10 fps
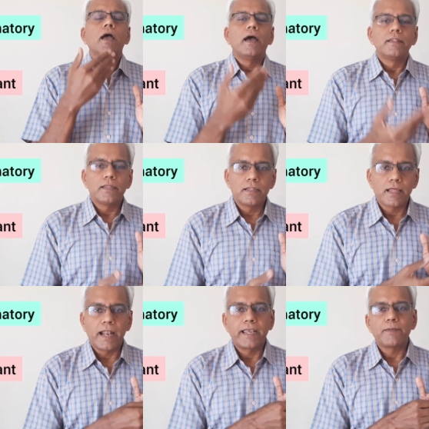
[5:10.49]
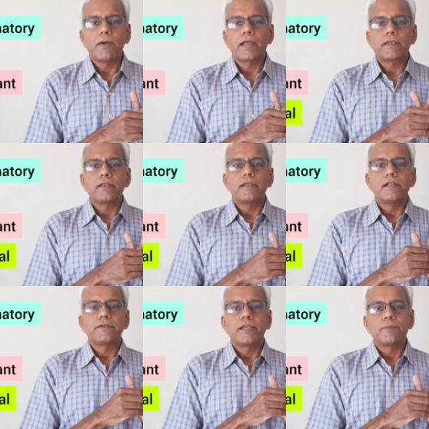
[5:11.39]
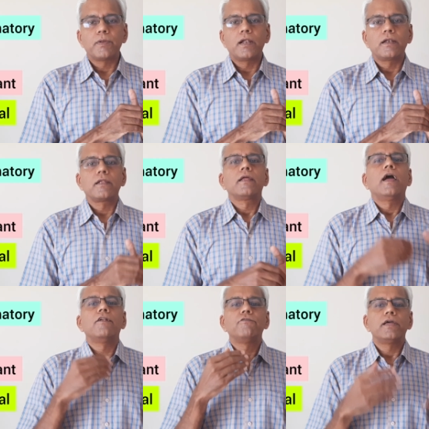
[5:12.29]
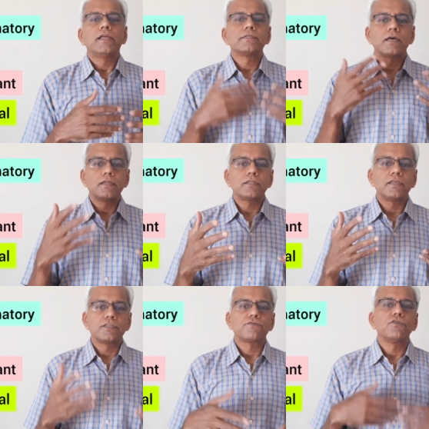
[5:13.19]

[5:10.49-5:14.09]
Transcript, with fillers: and then the antibacterial treatment and various other things,